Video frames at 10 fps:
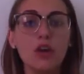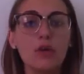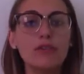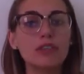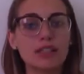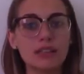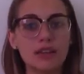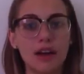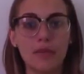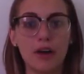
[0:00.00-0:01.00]
We've talked a
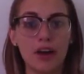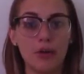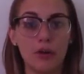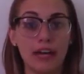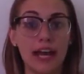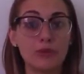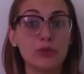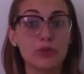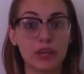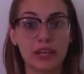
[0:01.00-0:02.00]
lot about Unwind as we
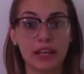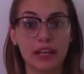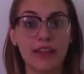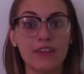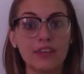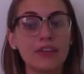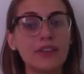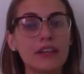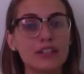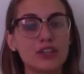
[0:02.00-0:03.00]
were reading it and the different
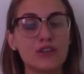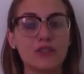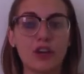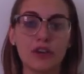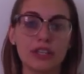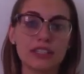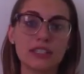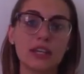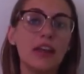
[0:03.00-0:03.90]
things that you've noticed,